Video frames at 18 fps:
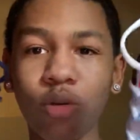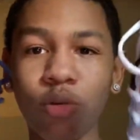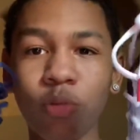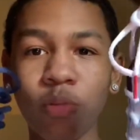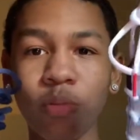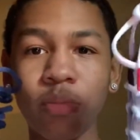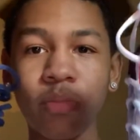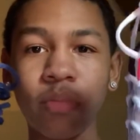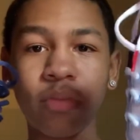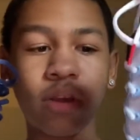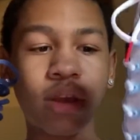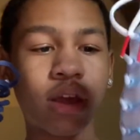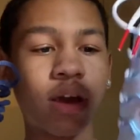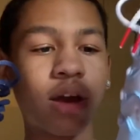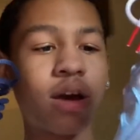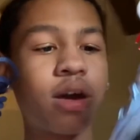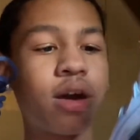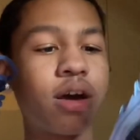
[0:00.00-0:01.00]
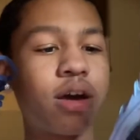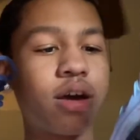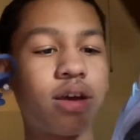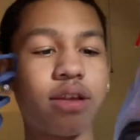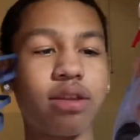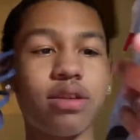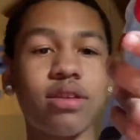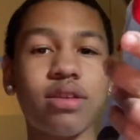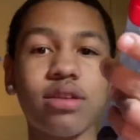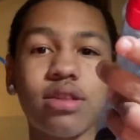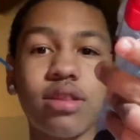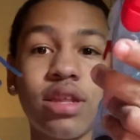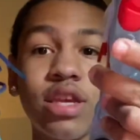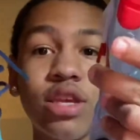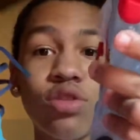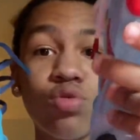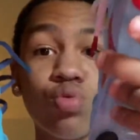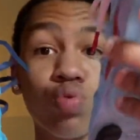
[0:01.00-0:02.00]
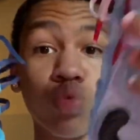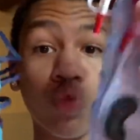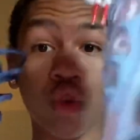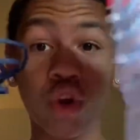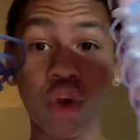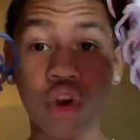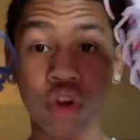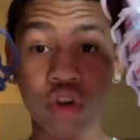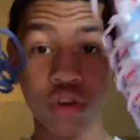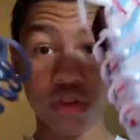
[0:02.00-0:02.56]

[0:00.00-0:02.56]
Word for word: Oh god. These raw.